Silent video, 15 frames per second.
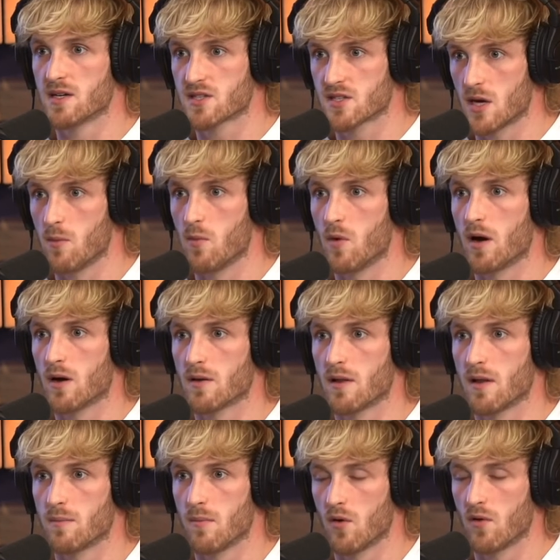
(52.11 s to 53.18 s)
somewhere
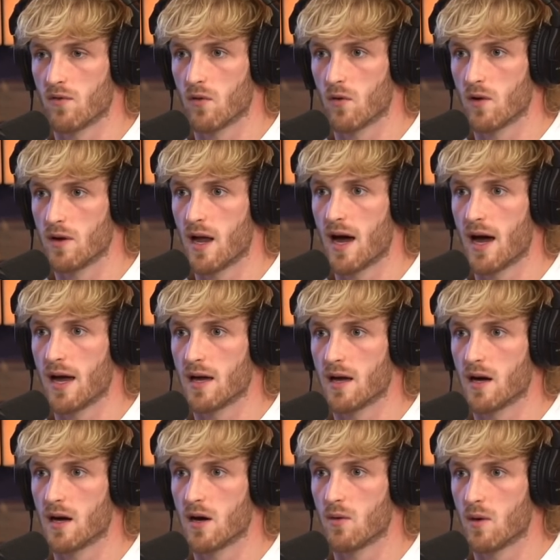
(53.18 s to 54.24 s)
that both Floyd and
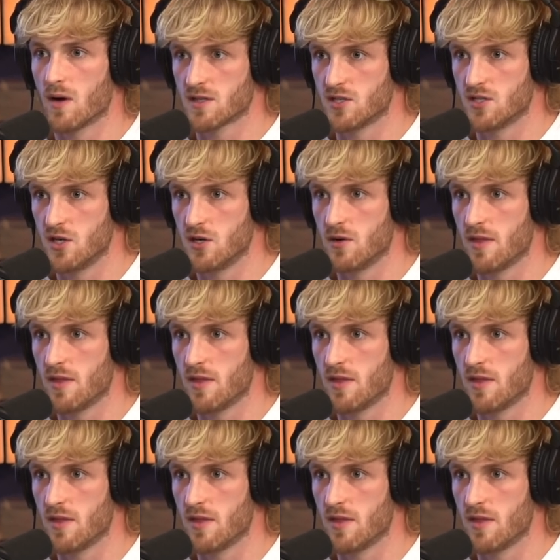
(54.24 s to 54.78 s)
I want to do.